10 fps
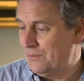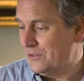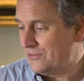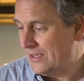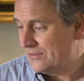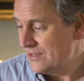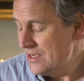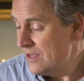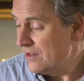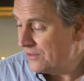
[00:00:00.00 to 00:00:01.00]
which says,
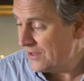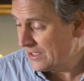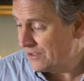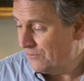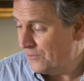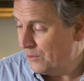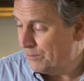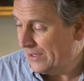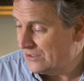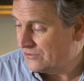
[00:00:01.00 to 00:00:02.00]
Thank you for your
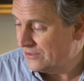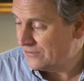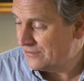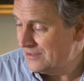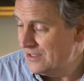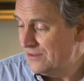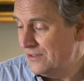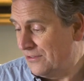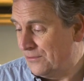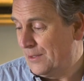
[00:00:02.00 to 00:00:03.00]
patience.
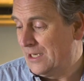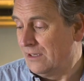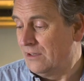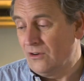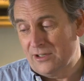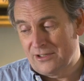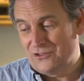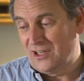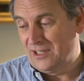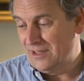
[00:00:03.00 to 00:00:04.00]
This has been a longer
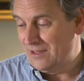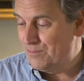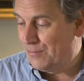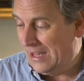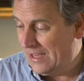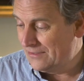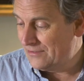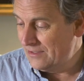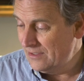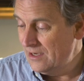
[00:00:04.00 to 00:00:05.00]
journey than planned,
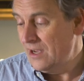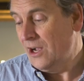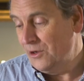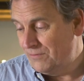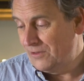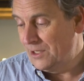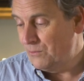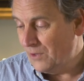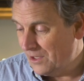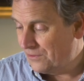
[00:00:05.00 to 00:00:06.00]
hopefully
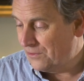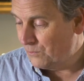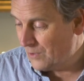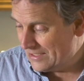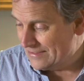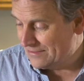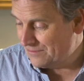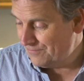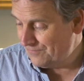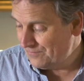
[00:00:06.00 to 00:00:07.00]
worth the wait.
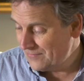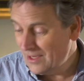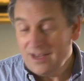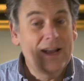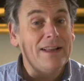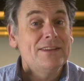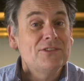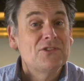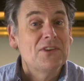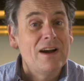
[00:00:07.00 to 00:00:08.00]
And
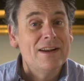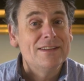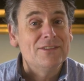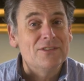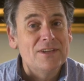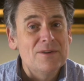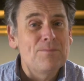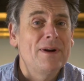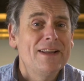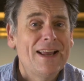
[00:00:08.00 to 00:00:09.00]
it's signed
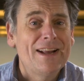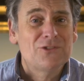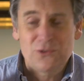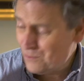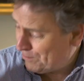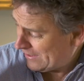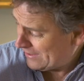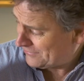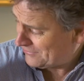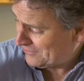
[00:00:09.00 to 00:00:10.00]
by an actual
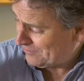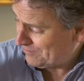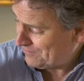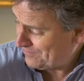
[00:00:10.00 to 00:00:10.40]
person.